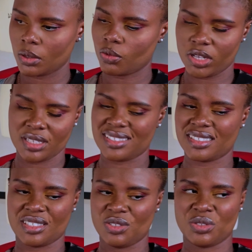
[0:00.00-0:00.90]
Wait, it
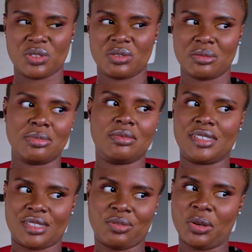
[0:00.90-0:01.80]
says YouTube.
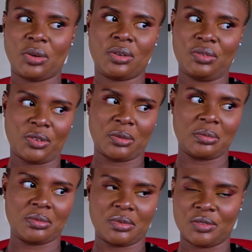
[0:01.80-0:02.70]
It's for long
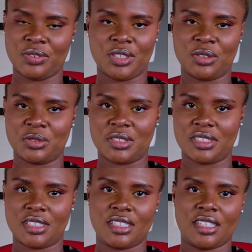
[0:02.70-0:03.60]
form videos.